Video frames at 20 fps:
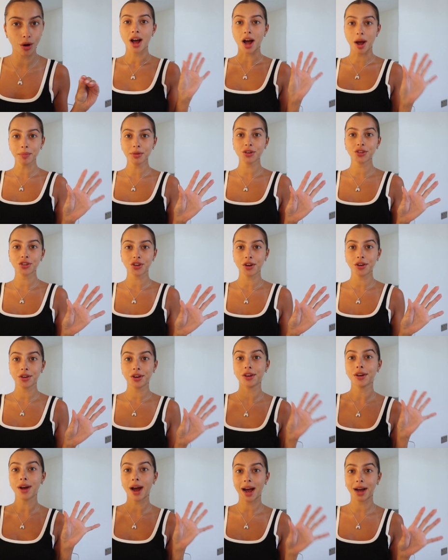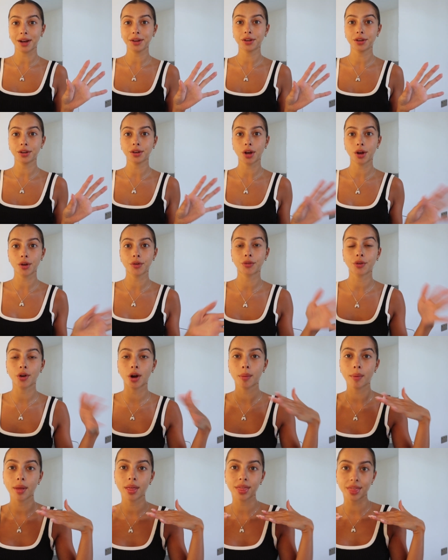I'm going to show you how you can go
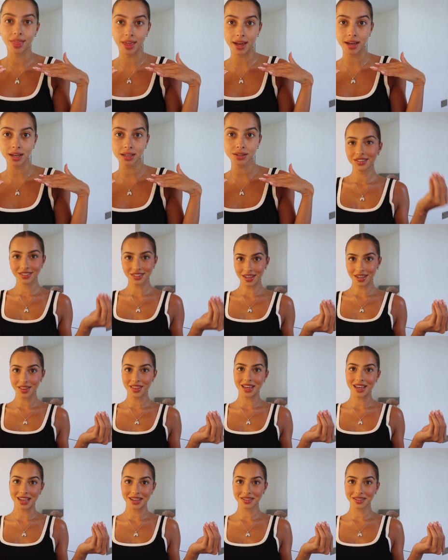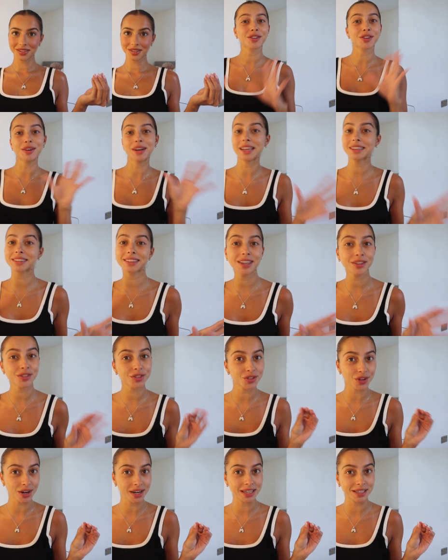from this to this. So let's get
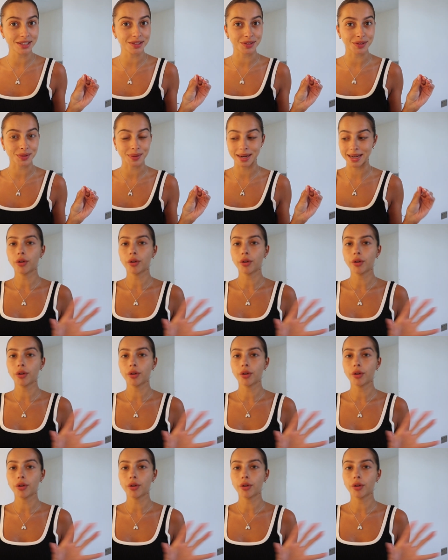straight into it.